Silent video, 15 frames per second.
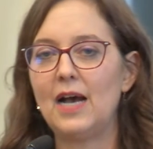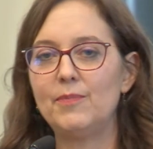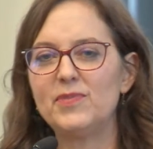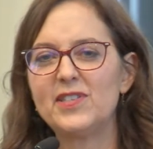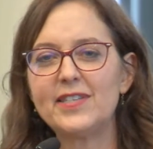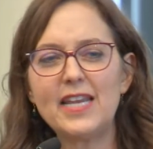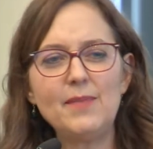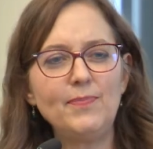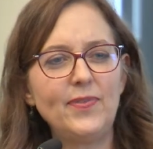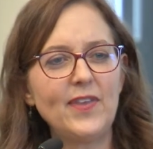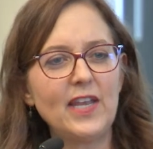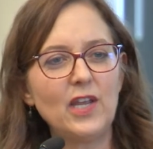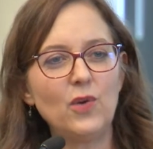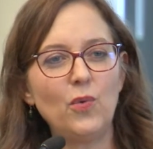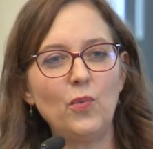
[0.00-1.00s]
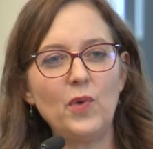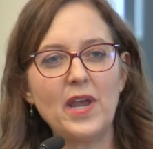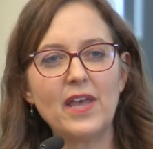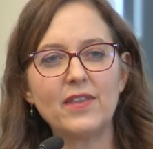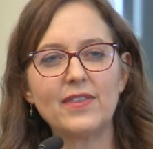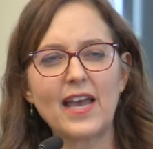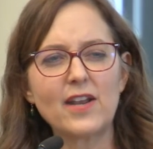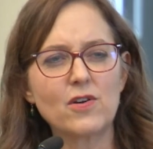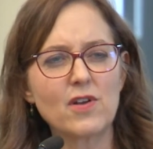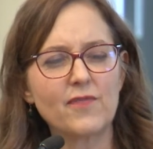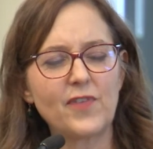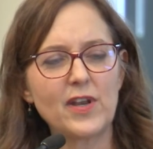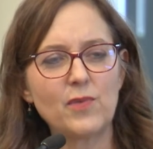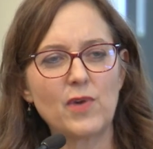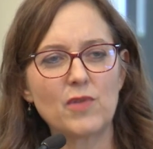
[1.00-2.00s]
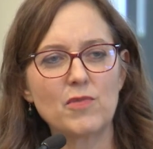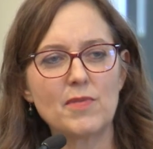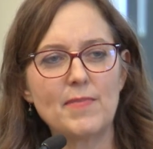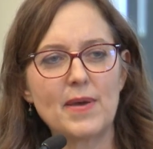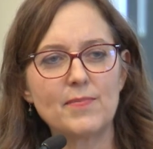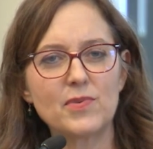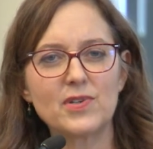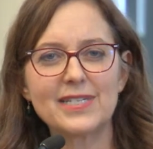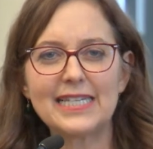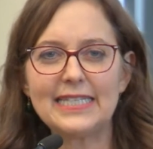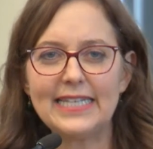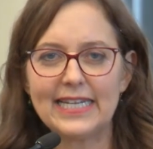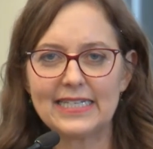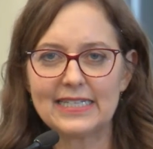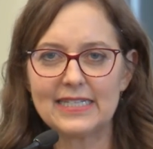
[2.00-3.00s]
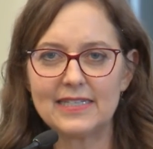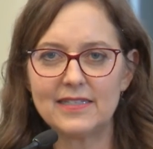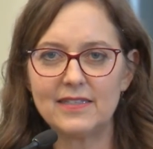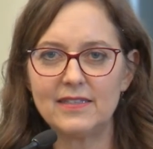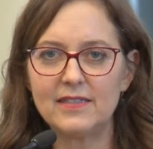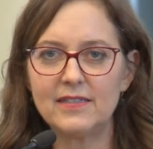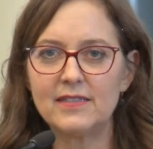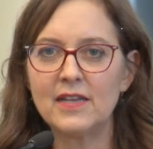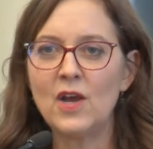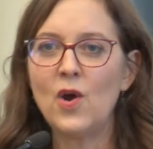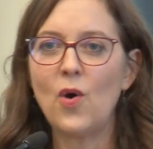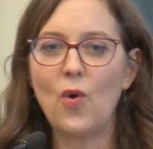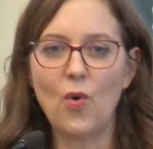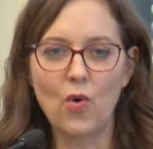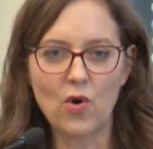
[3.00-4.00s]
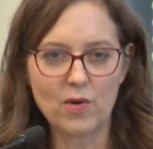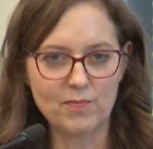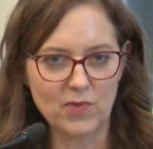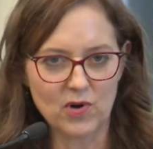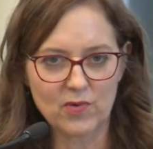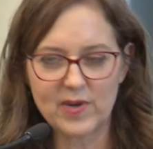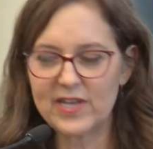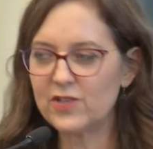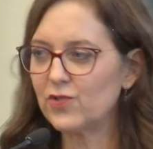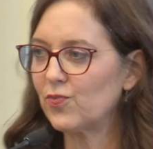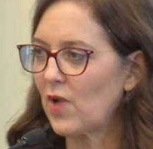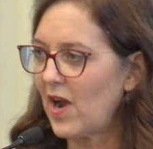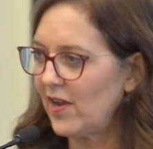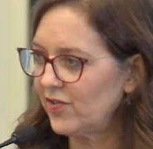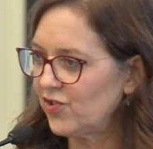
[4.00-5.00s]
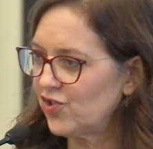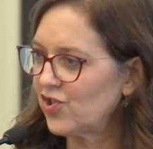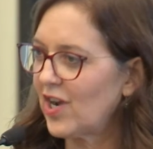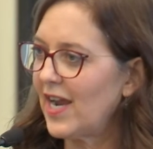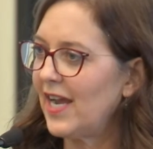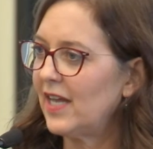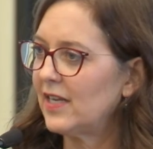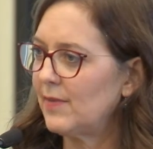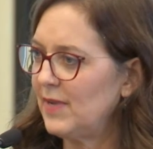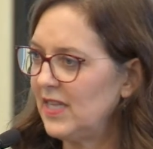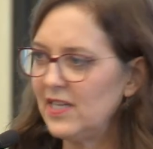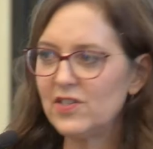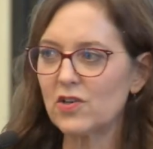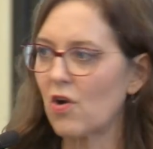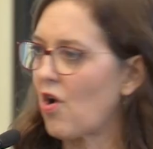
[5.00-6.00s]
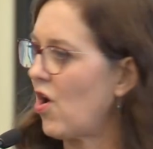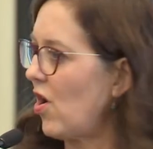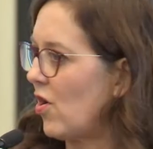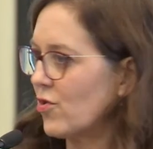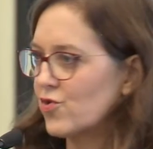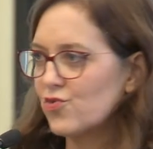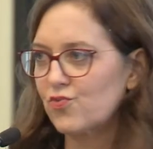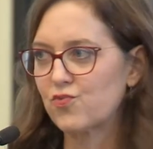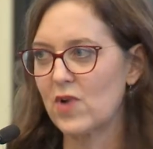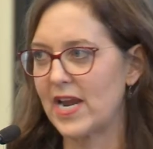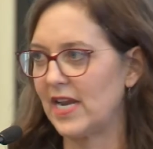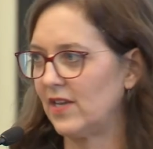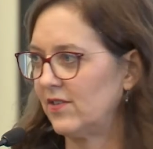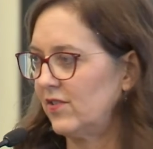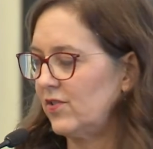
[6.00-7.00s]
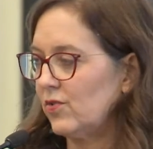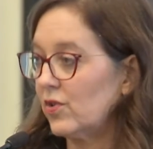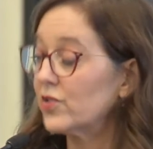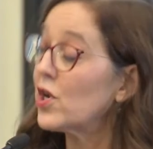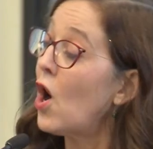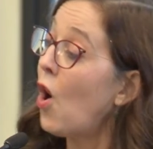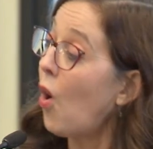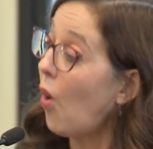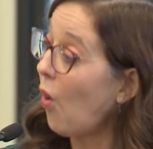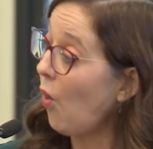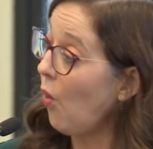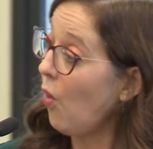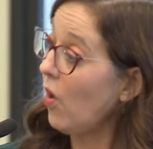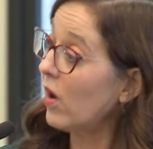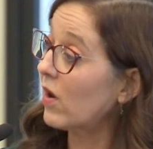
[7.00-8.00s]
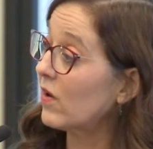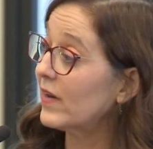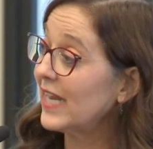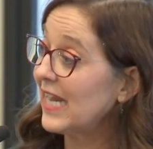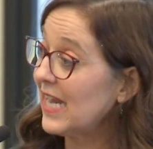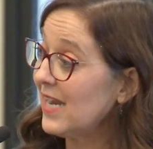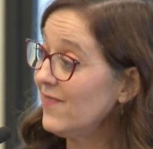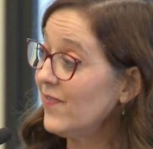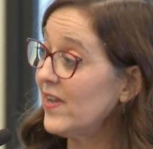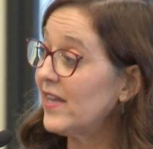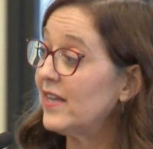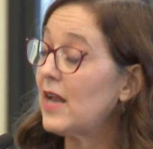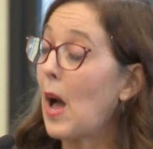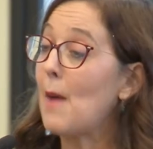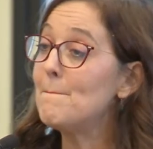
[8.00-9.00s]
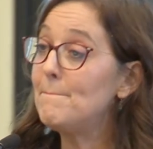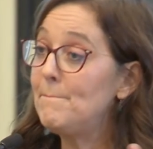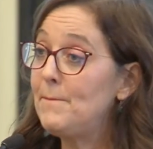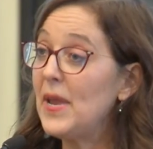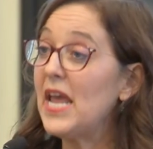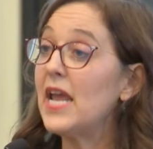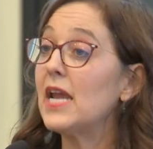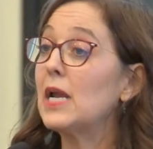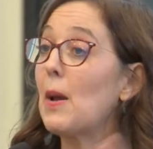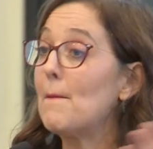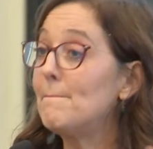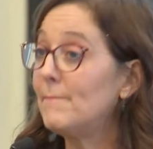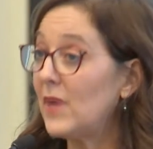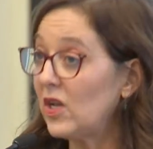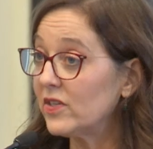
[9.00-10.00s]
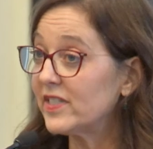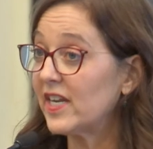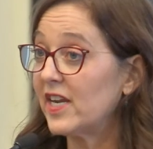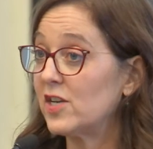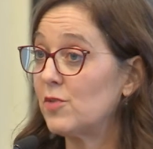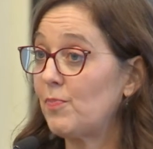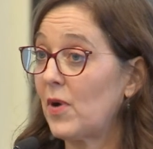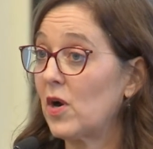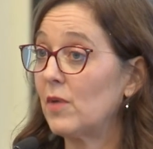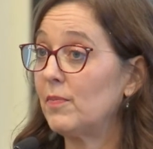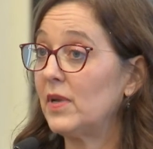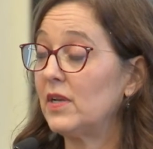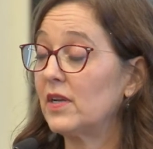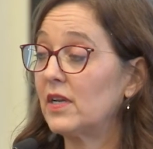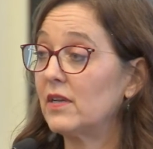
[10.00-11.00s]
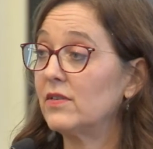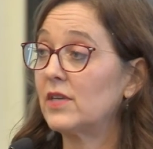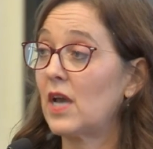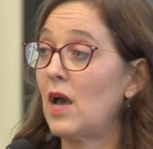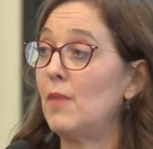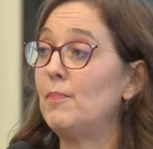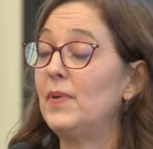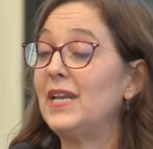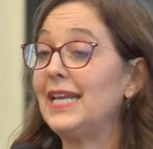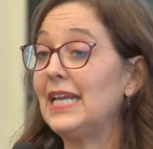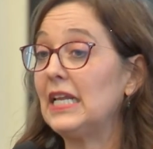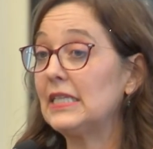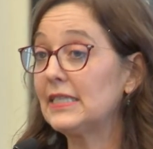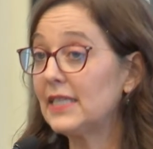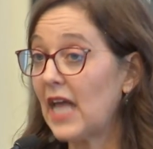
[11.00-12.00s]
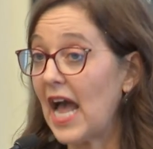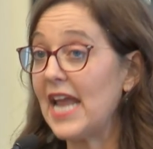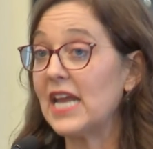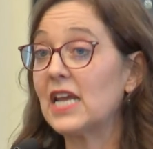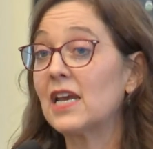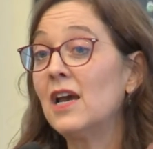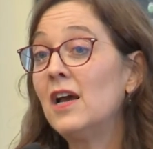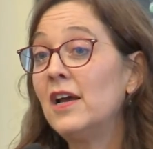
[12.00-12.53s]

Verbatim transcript: Same thing with, I don't know if anyone remembers Litton's or Maurice Rothschild. I mean, these are all great stores. Or even a big multi-department company like